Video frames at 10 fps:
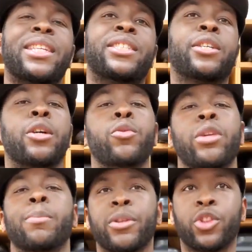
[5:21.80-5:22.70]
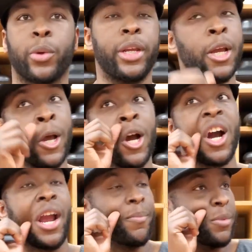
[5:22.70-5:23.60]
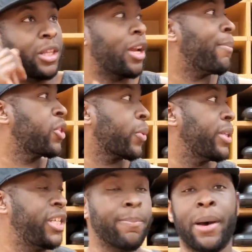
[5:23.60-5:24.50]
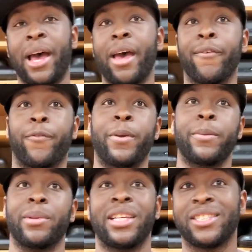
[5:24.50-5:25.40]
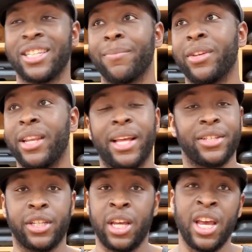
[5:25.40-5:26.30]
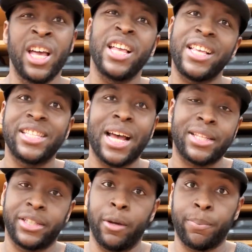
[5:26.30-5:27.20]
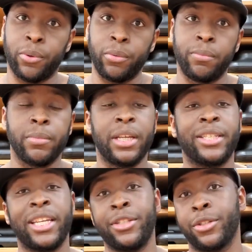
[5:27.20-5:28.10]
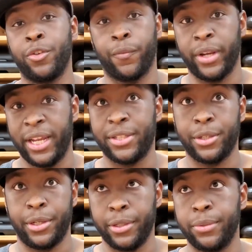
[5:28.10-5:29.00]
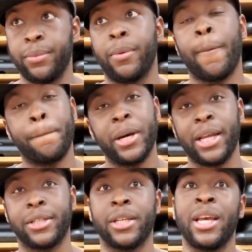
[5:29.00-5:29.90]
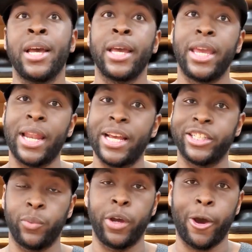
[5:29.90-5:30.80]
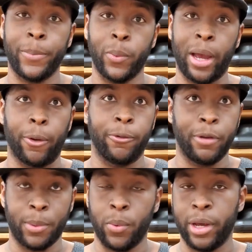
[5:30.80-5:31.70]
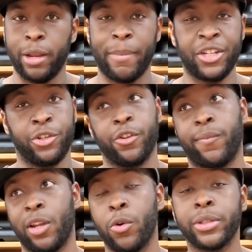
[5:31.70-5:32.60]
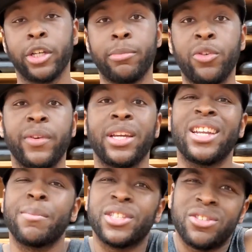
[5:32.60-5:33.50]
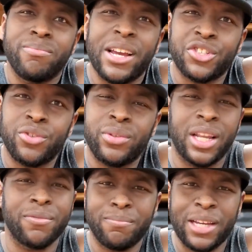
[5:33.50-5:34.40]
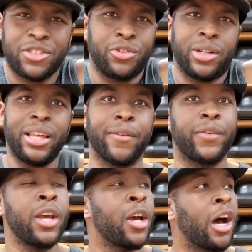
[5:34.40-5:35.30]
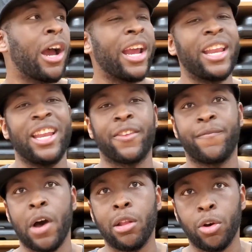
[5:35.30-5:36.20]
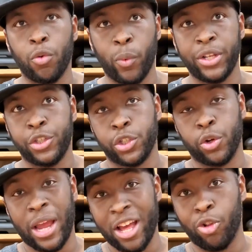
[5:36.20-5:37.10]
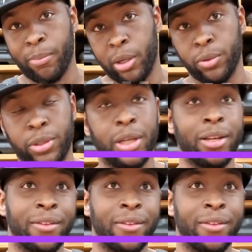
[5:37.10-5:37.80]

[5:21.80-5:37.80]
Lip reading: least good old number 3. All right, the number 3 tip I have for people is something it's not simple, it's easy to forget to do, but it actually will help you out. Number 1, and make sure your flow is still moving, and number 2, make sure you can lift. All right, and it's follow with your elbows.